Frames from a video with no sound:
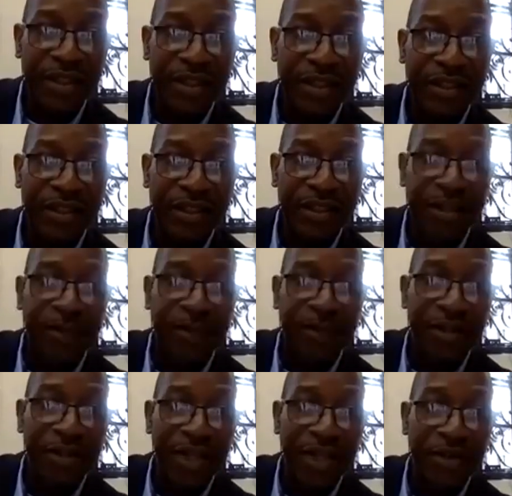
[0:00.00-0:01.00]
in
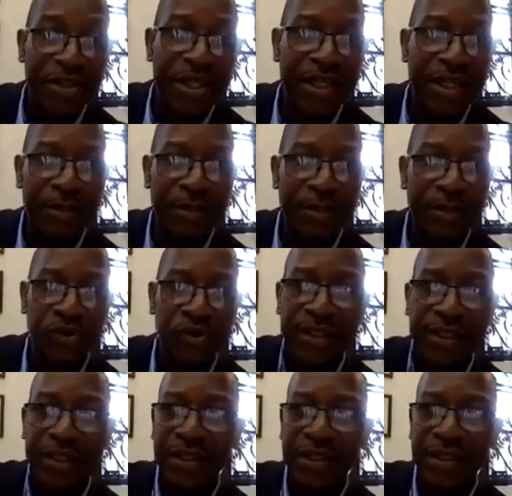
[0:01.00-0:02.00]
Ibadan, Lagos, and
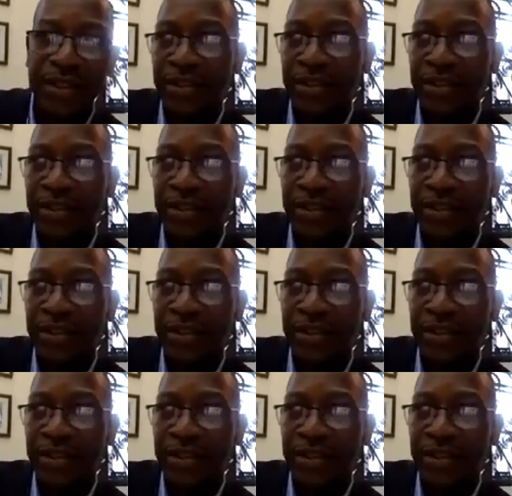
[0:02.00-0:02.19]
Abuja.